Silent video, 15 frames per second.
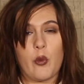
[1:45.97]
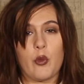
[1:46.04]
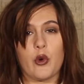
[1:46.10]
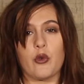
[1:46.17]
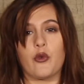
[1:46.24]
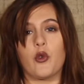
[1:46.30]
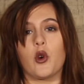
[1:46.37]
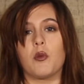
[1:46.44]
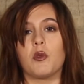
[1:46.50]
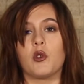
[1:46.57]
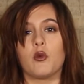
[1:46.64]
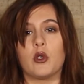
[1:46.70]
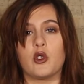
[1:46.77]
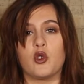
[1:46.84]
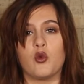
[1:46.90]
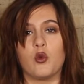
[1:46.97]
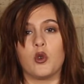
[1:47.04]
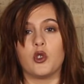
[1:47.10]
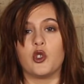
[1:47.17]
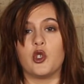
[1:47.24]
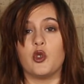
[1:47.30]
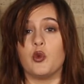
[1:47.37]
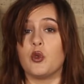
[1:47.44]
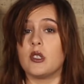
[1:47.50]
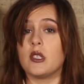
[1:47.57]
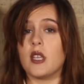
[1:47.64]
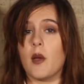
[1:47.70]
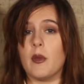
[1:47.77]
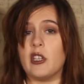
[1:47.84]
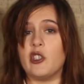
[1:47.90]
perform the ritual to
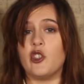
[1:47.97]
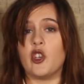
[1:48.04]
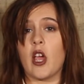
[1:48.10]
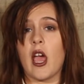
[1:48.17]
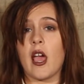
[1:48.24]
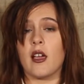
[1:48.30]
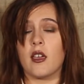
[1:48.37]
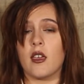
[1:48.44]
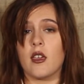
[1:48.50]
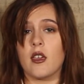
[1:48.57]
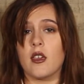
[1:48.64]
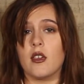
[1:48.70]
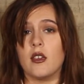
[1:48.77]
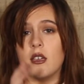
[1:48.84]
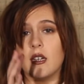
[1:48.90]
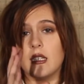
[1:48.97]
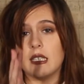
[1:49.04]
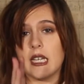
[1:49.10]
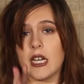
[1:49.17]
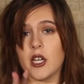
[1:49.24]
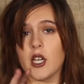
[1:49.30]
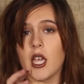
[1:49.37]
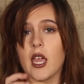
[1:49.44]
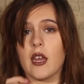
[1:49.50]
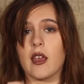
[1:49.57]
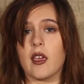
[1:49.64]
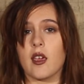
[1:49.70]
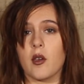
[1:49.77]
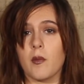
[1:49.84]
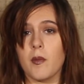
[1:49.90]
summon Jack, interrogate
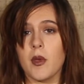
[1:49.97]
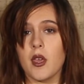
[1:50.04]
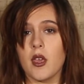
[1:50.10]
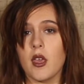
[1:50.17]
him,